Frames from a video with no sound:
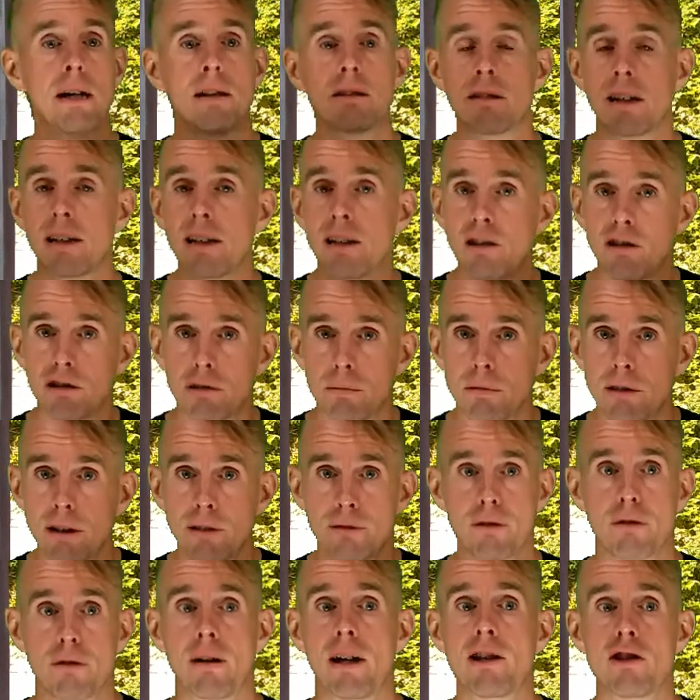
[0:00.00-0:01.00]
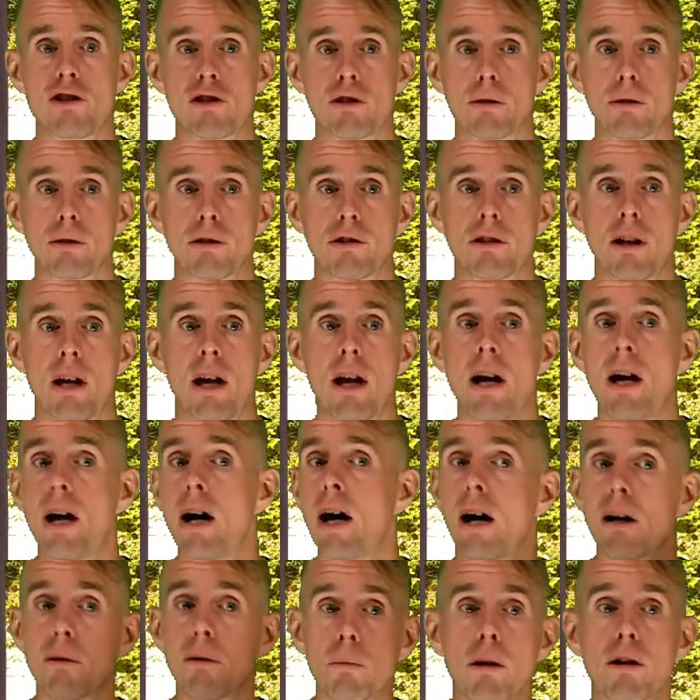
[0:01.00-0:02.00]
taking some differentials,
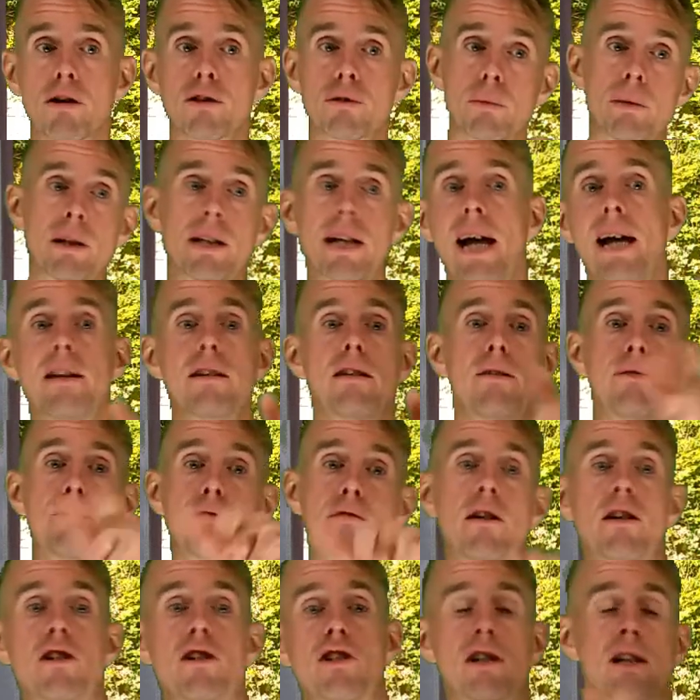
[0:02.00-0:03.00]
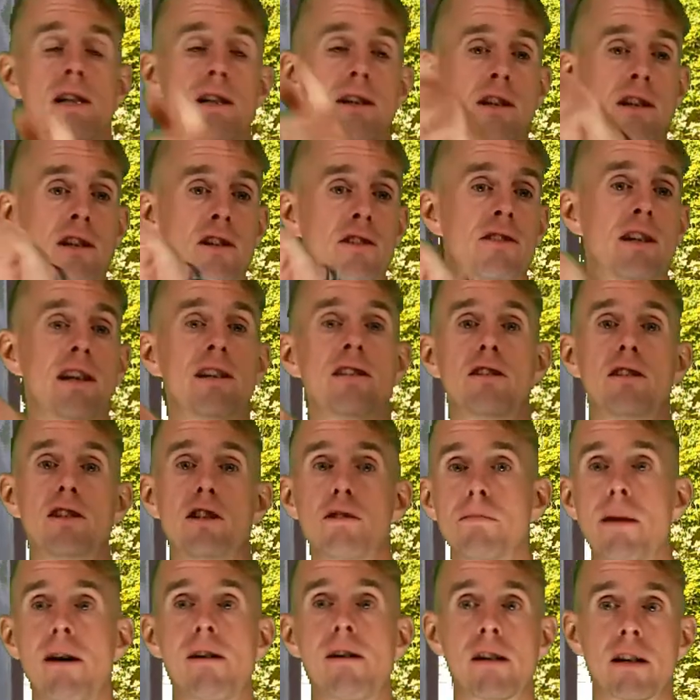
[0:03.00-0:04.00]
and whilst we can differentiate these data
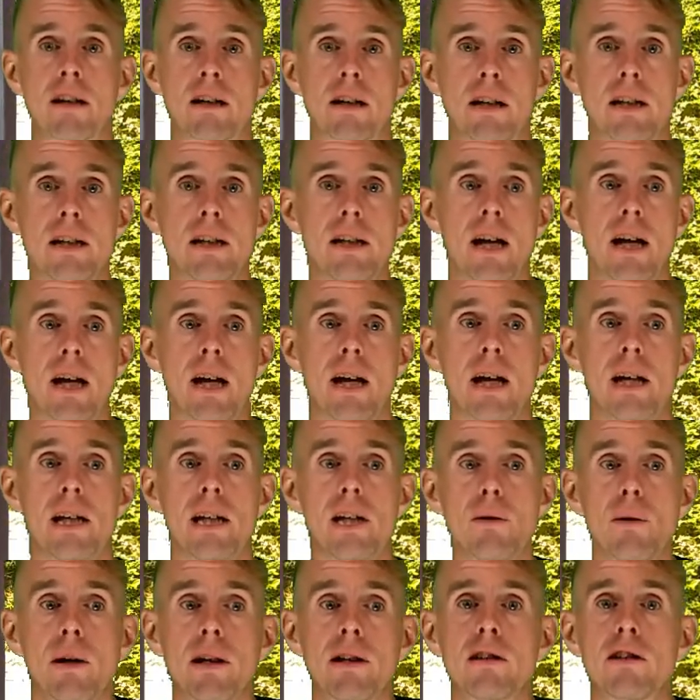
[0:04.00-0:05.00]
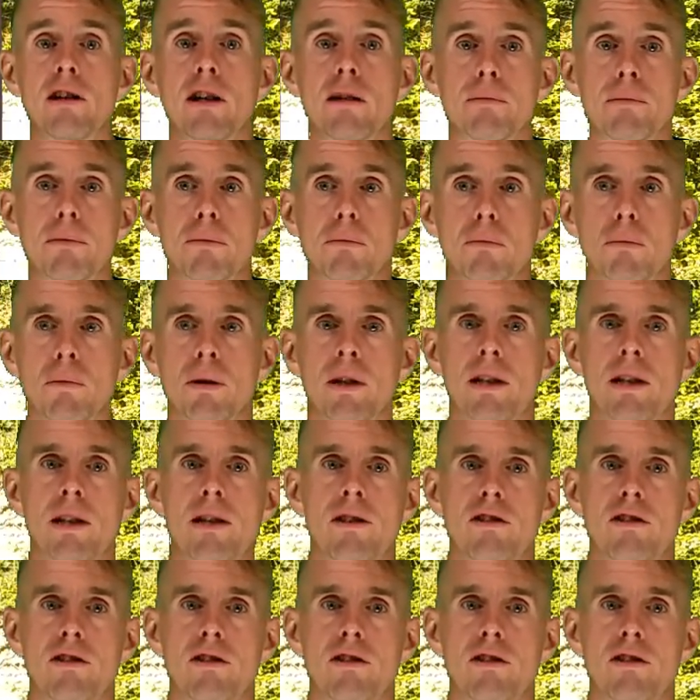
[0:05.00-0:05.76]
numerically, you end up with